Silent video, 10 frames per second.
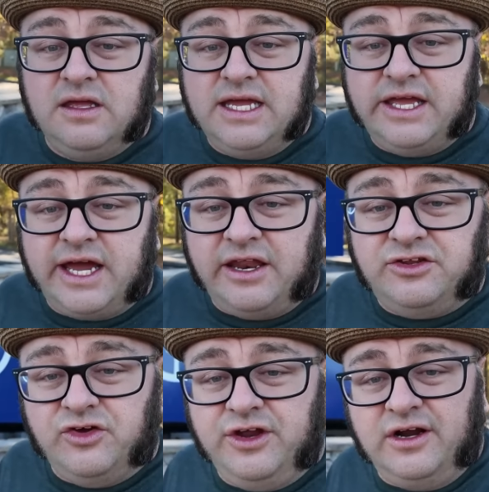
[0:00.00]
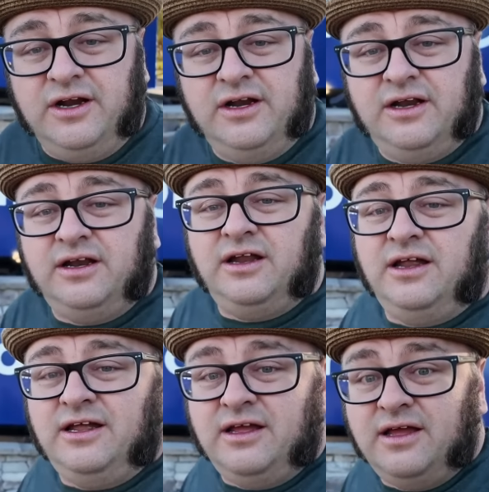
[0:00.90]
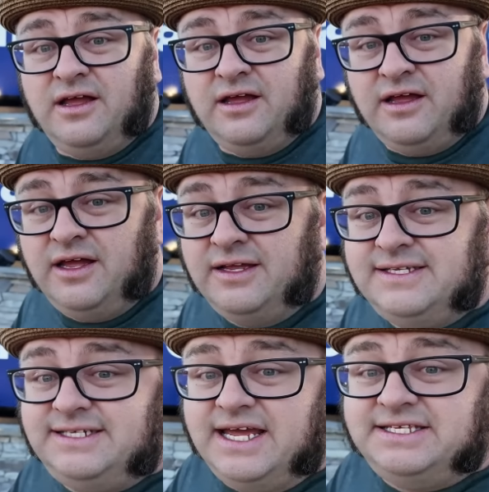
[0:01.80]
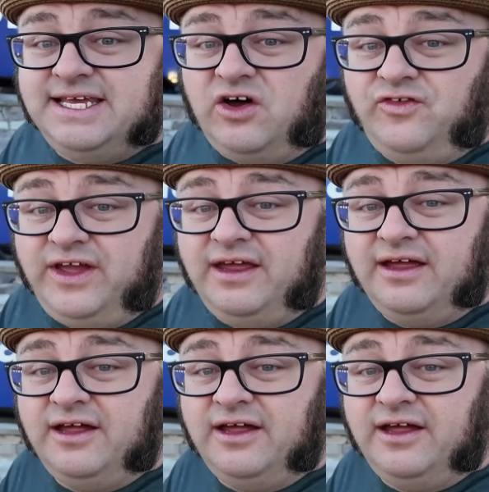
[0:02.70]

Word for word: Yeah, you got to do your state selfie.